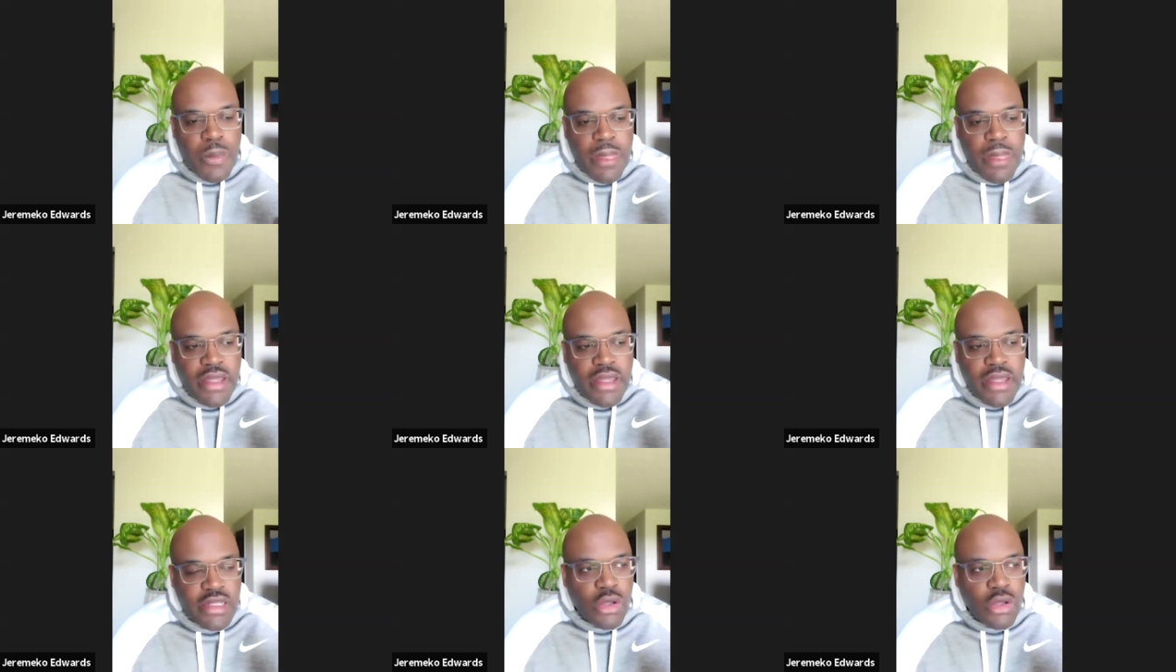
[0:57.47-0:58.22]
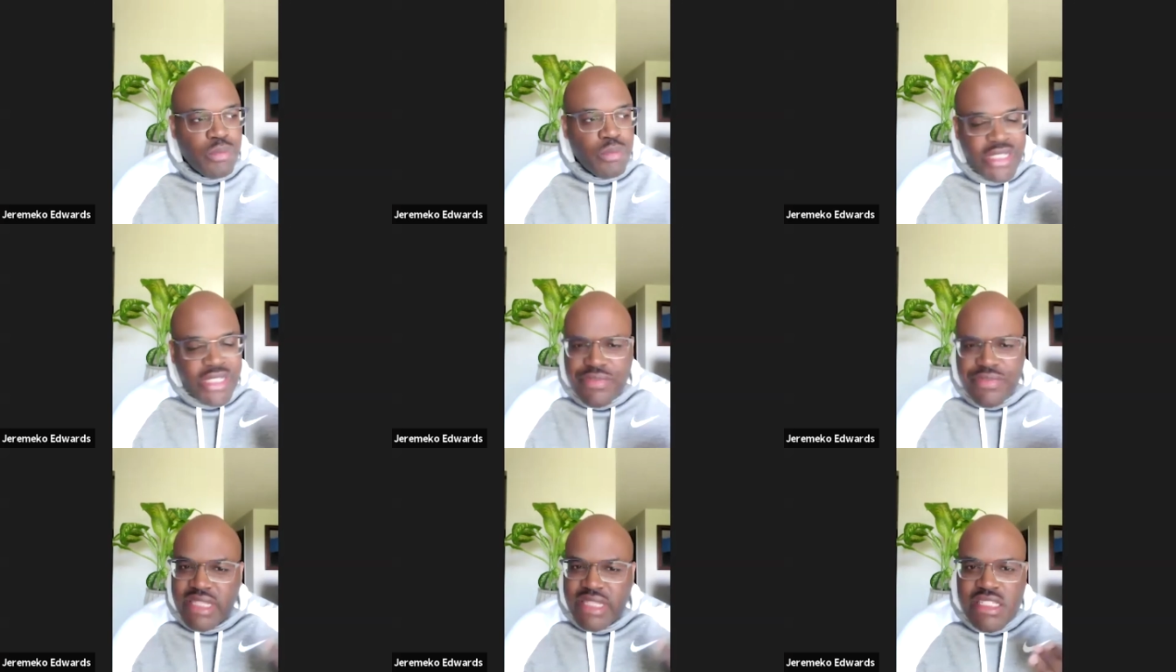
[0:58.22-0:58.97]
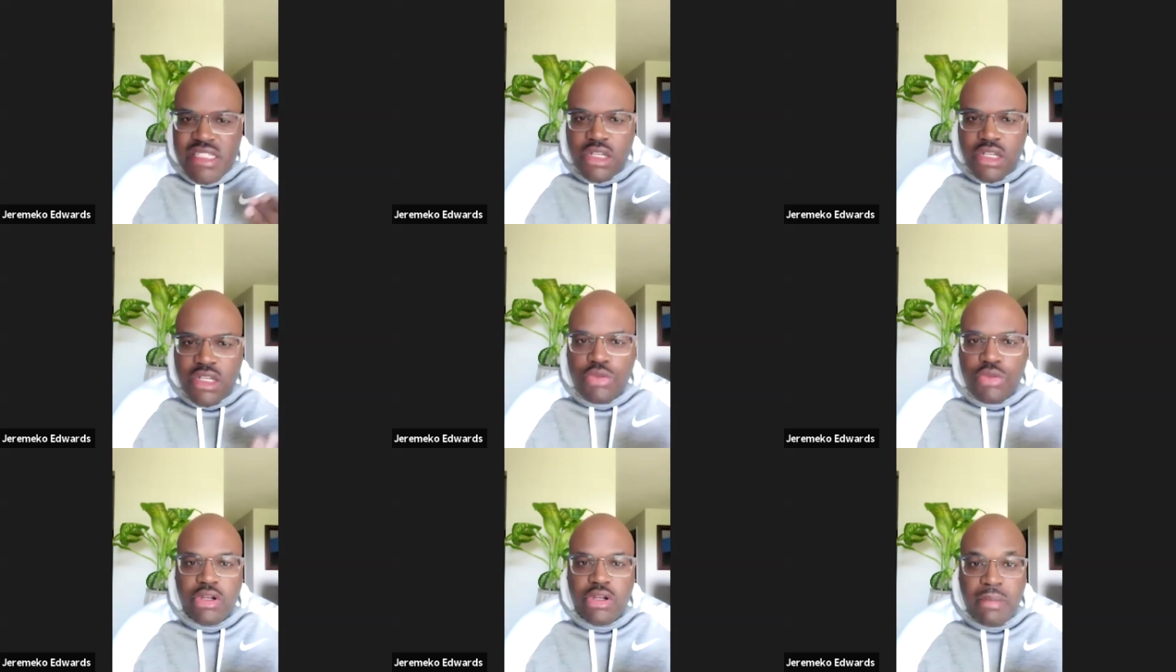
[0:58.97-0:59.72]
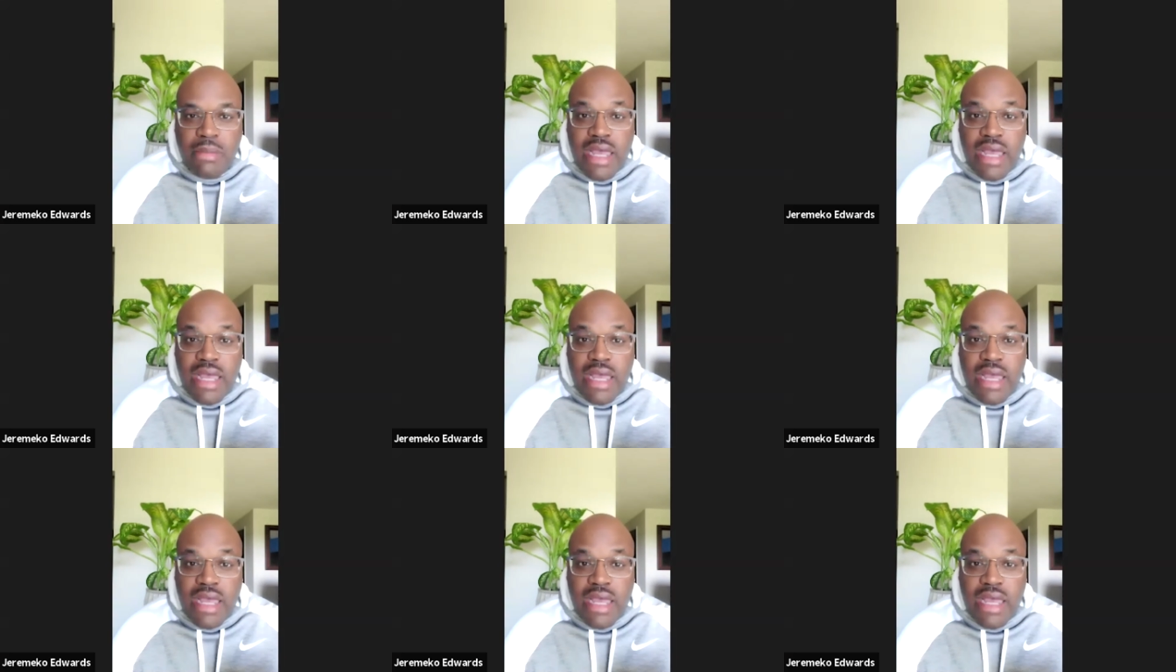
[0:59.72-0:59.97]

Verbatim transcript: you know, different things can go through your mind, right?